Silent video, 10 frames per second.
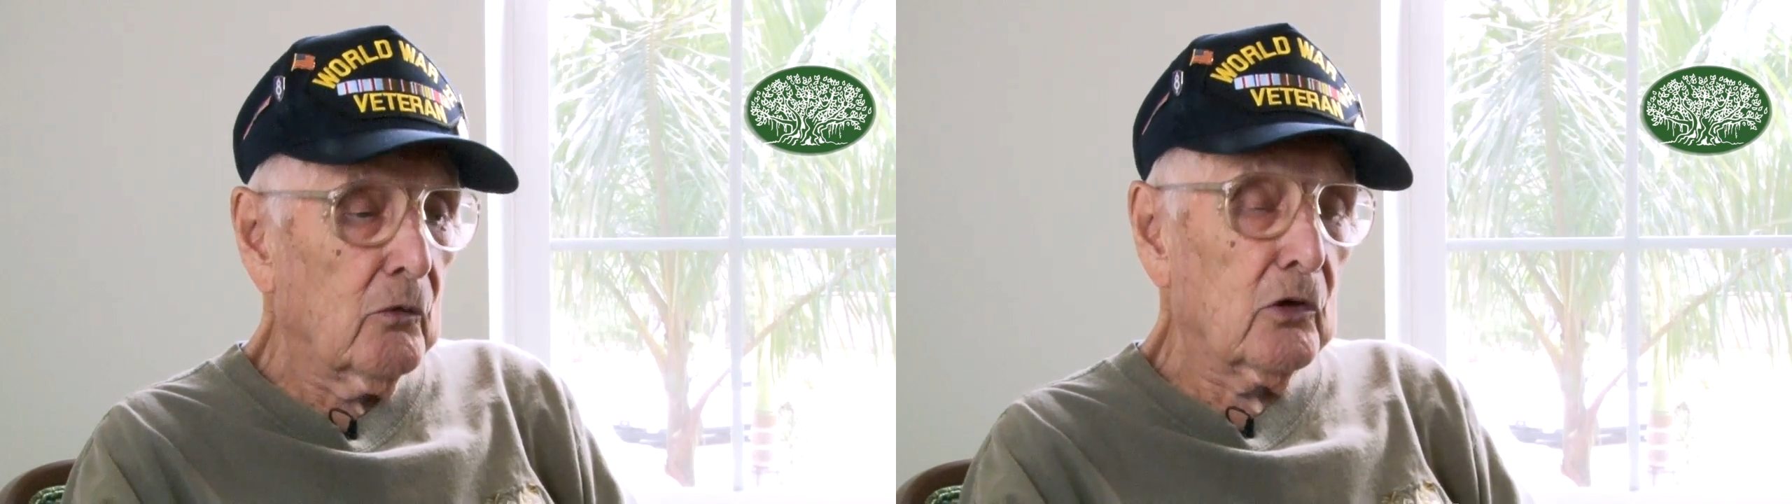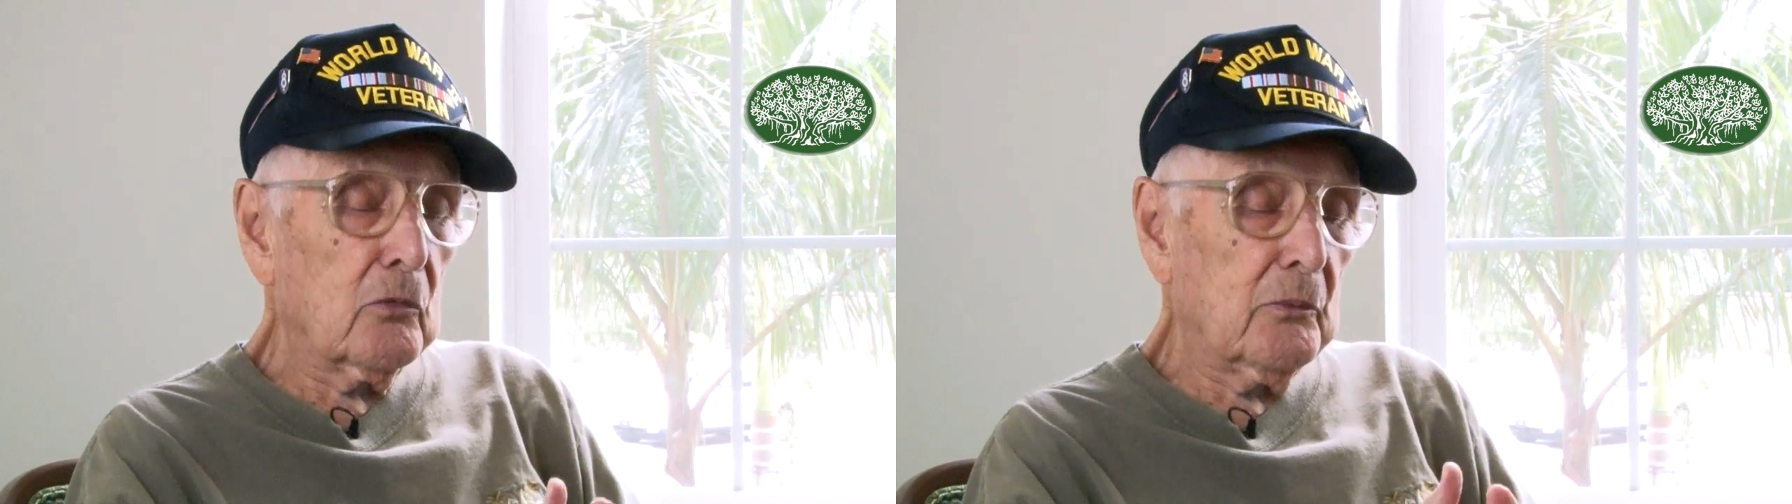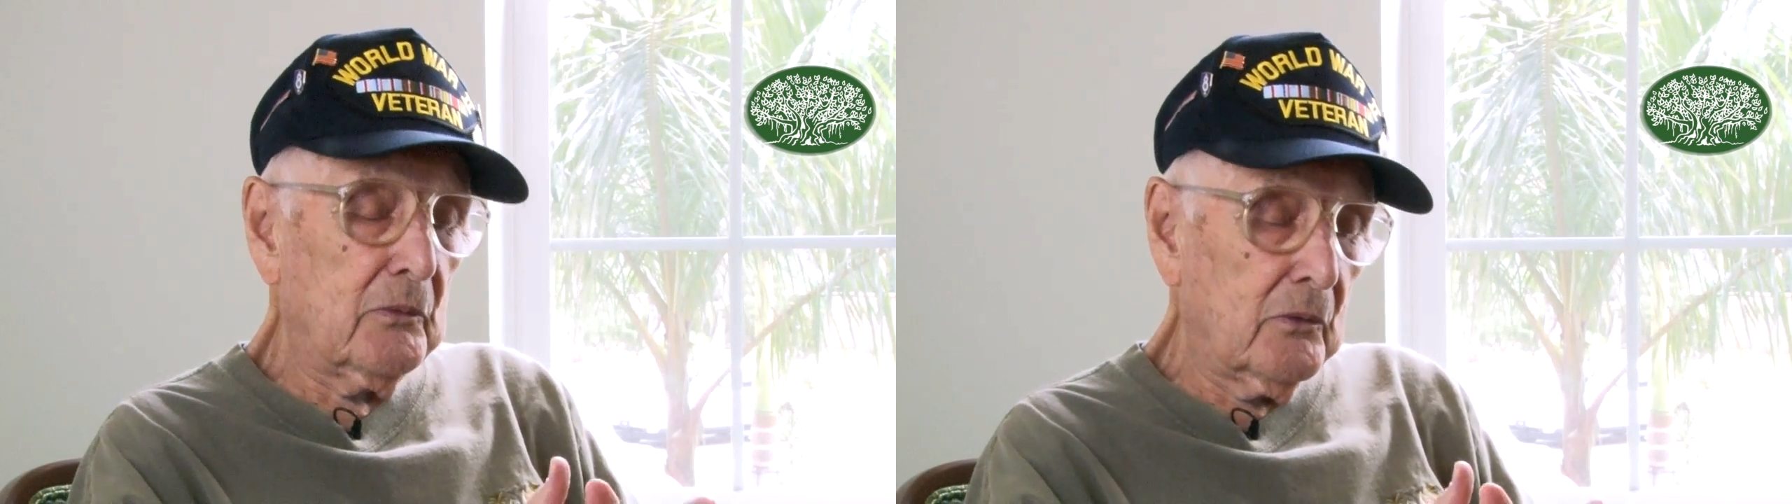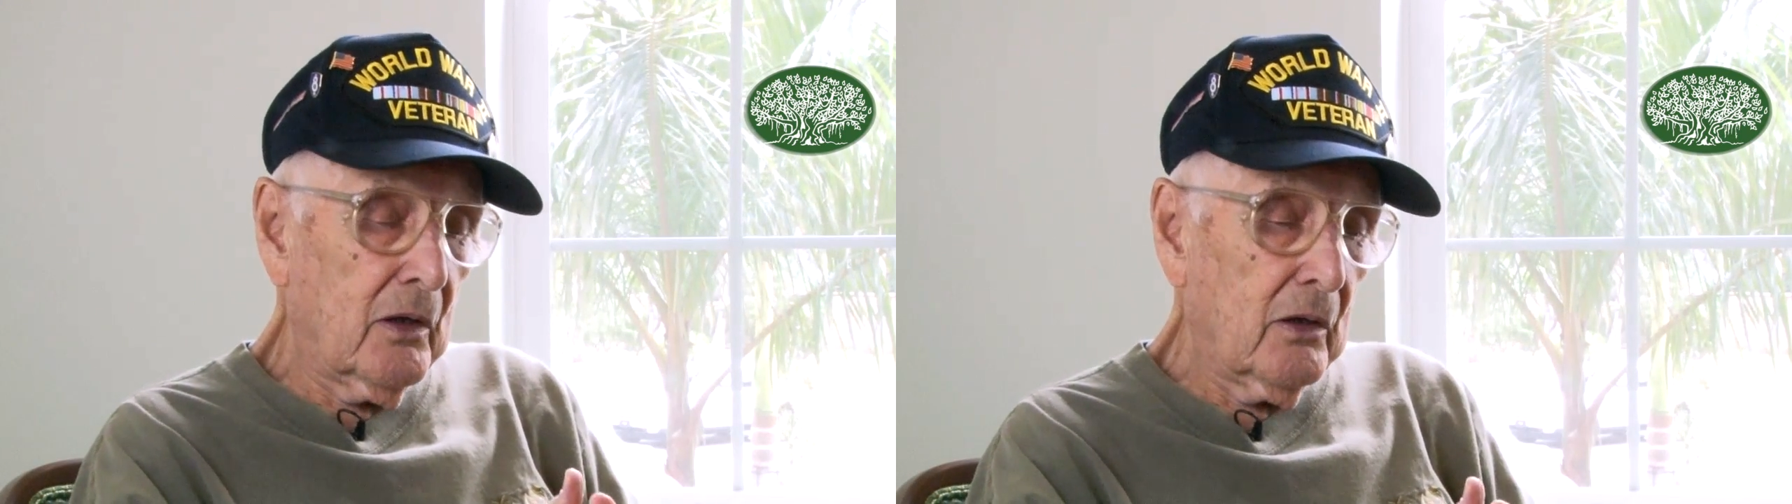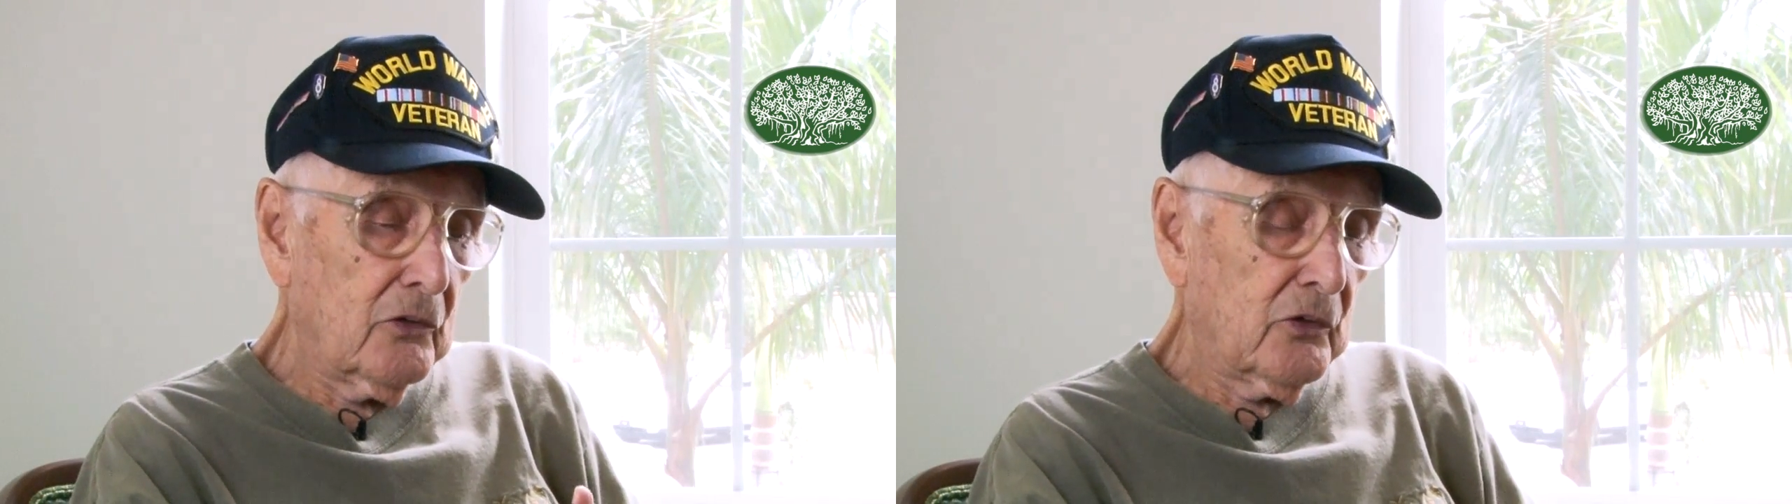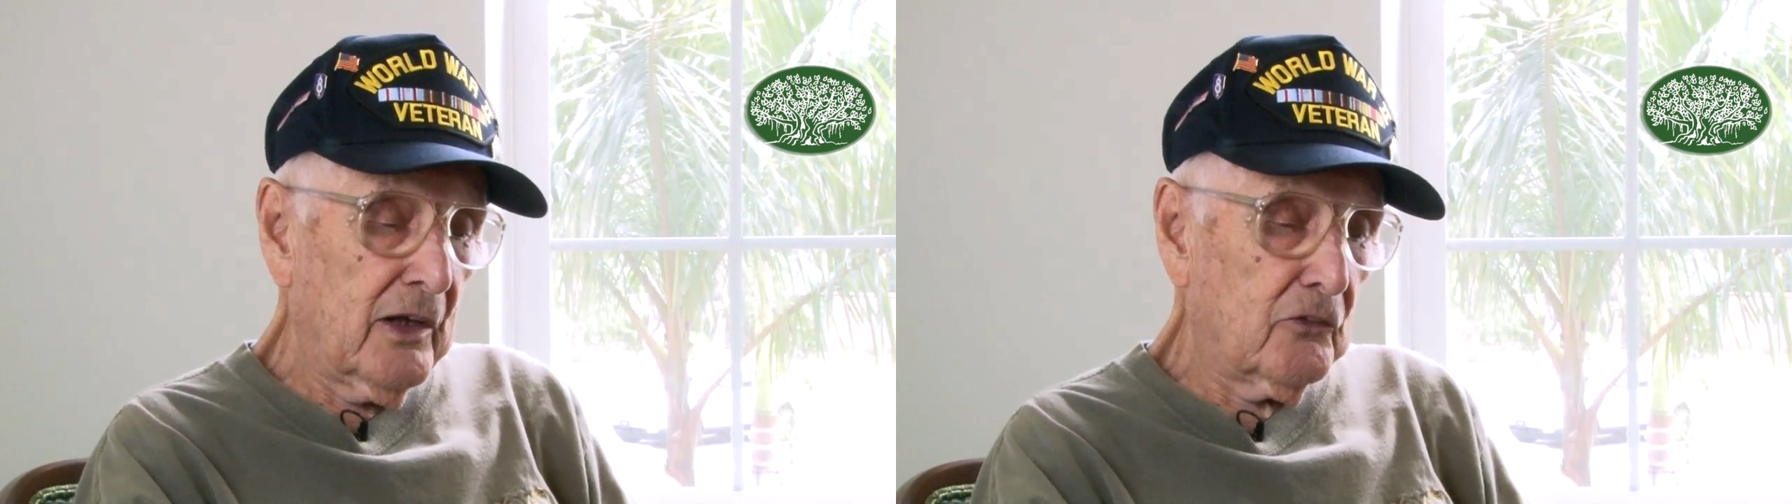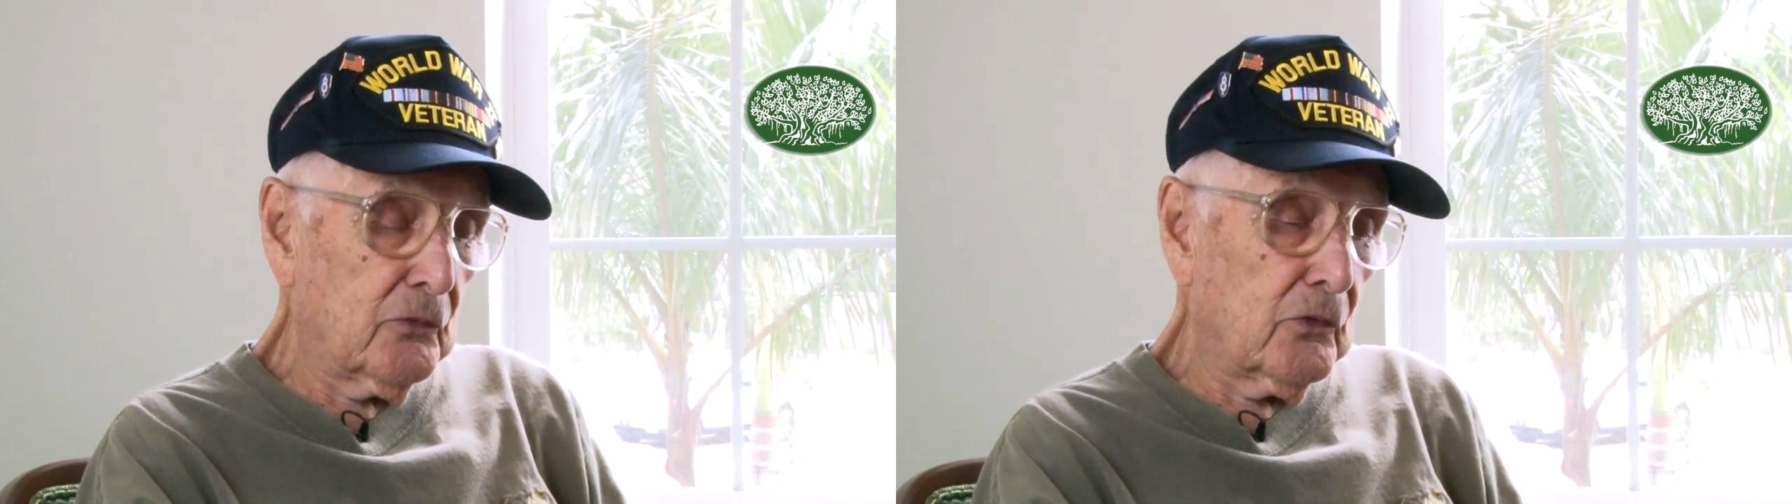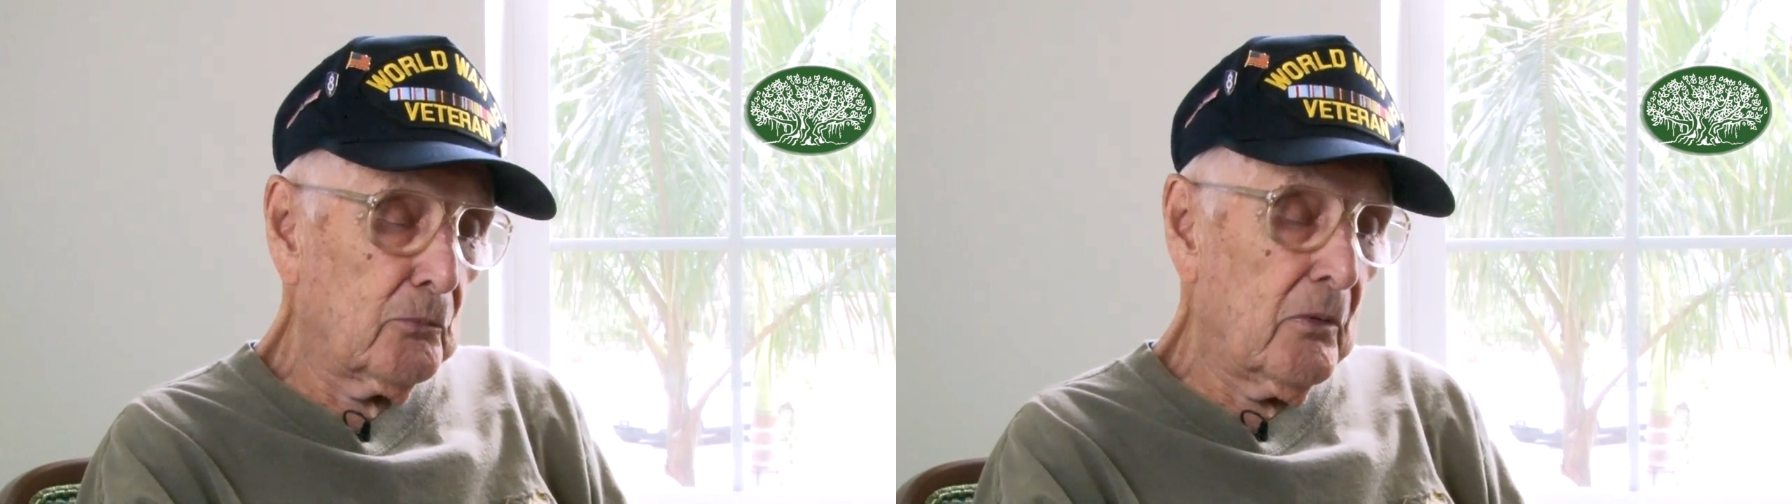were going to be
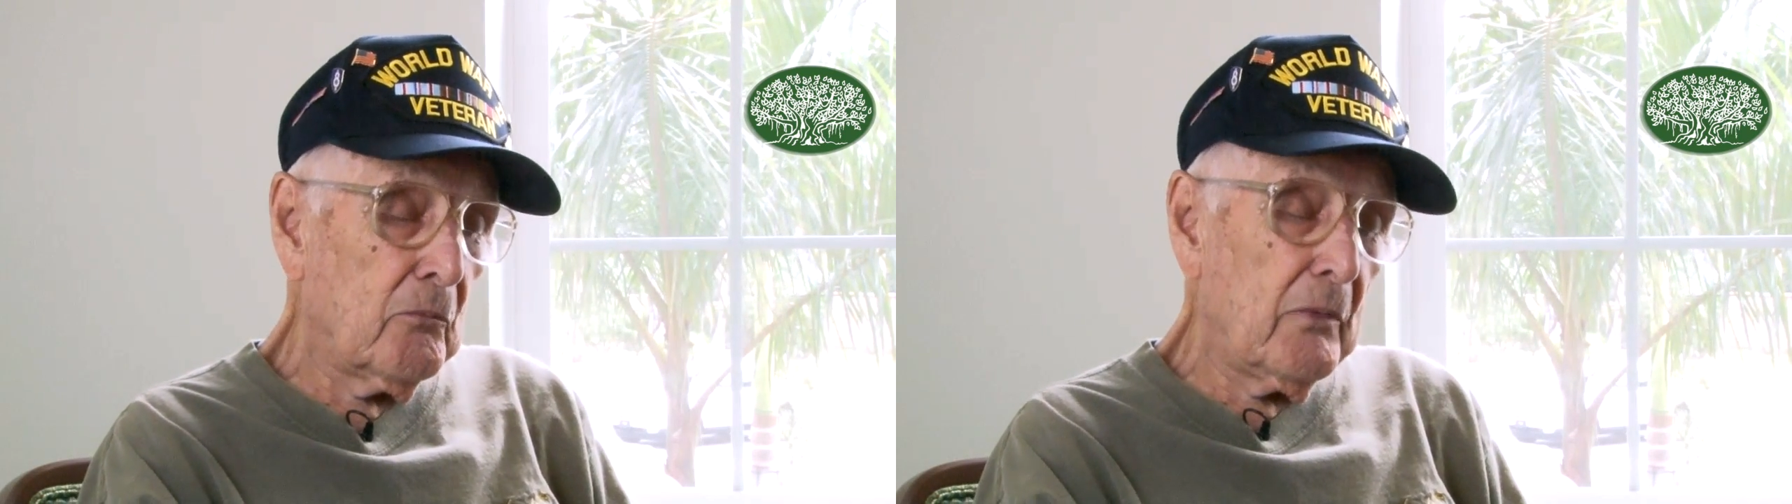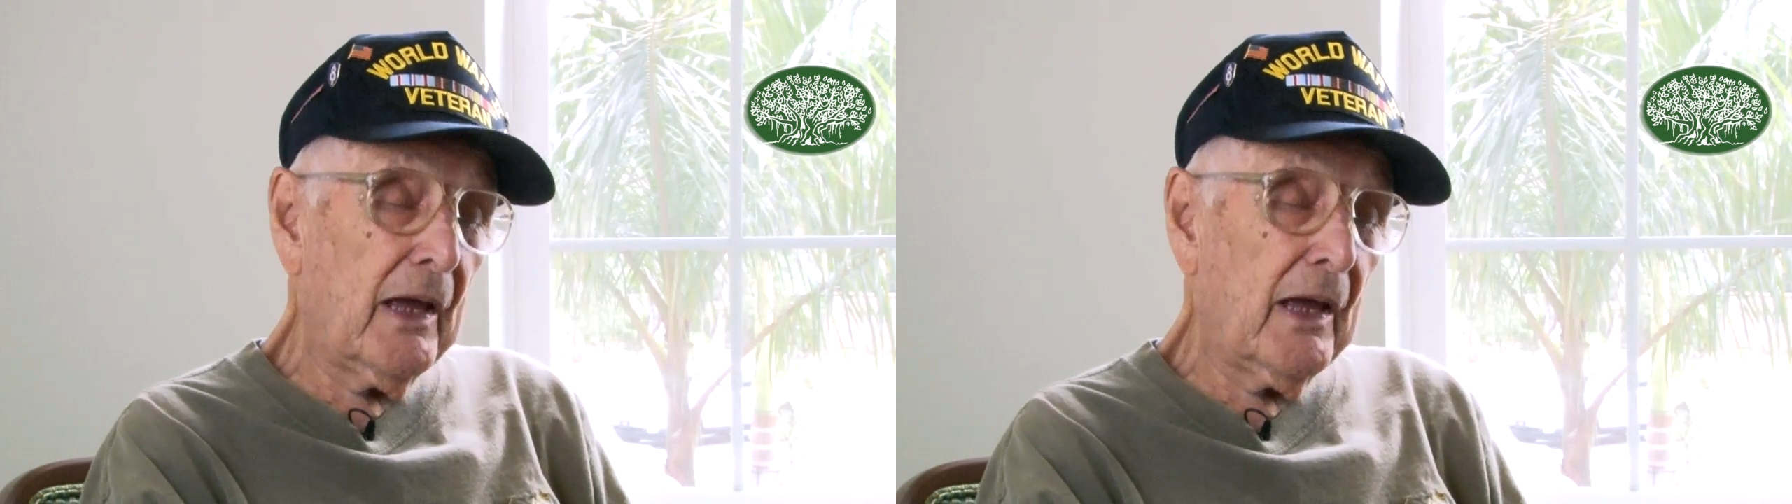transferred